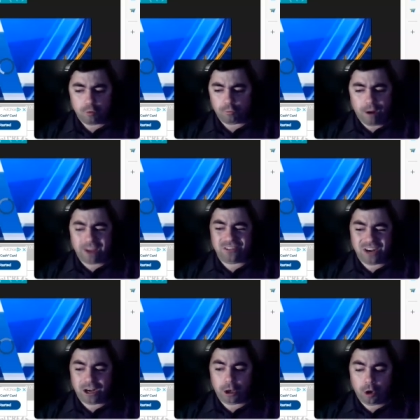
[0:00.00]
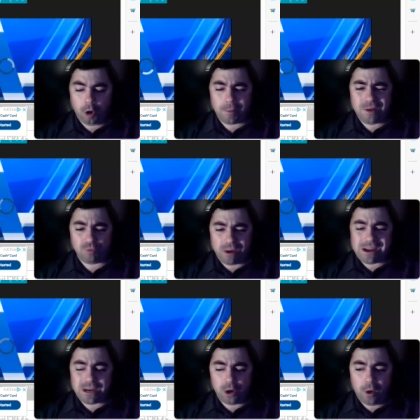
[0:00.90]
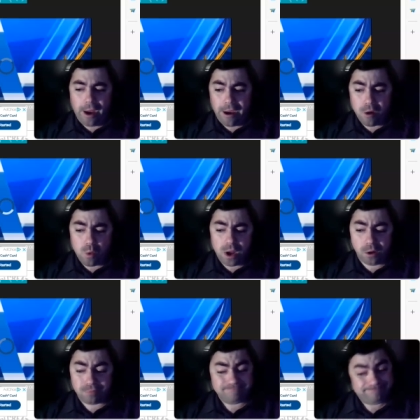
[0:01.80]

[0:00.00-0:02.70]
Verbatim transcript: rising at an alarming rate in Ohio. Well,